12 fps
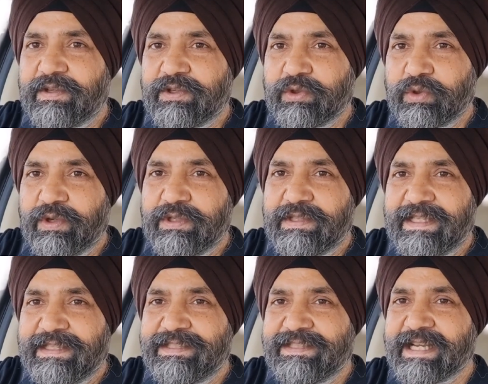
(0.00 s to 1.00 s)
your
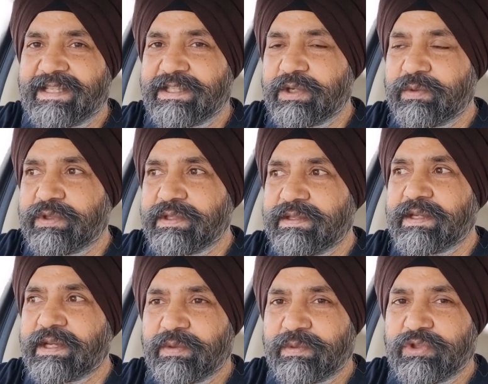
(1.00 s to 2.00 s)
content stand out.
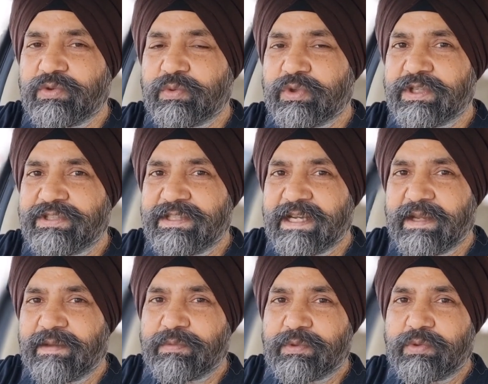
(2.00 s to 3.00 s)
Our students
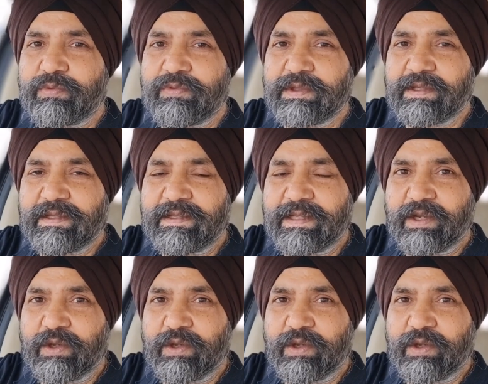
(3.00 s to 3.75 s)
are proof. They are